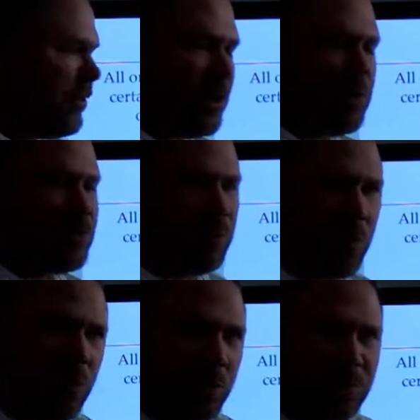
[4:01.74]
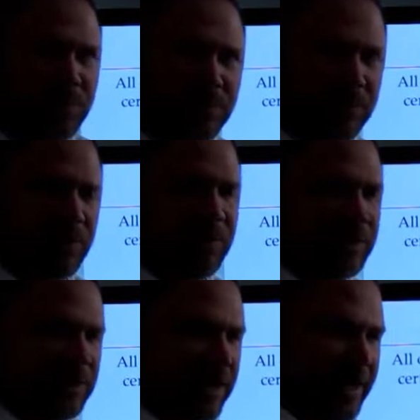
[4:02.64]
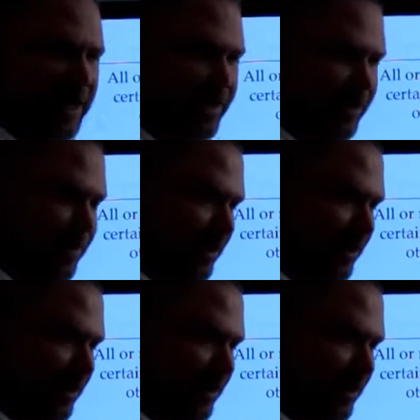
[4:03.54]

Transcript: those roles or assigned